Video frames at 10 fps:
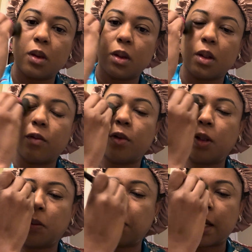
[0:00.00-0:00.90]
I feel
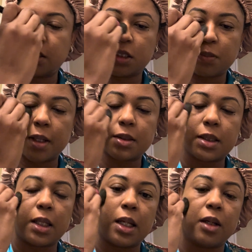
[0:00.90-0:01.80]
it matches my
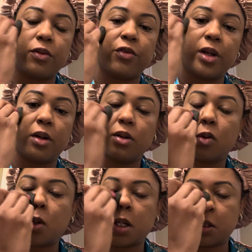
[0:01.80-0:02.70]
skin very
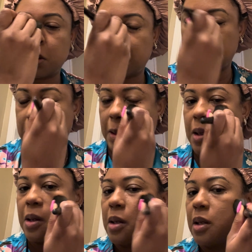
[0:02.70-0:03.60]
well.
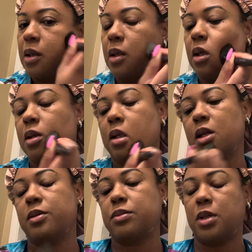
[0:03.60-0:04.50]

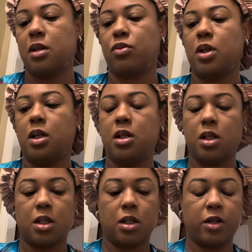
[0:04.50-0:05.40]
Gives me a really
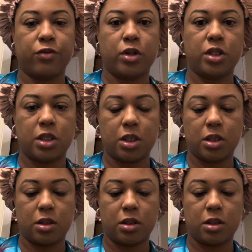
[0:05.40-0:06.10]
good coverage.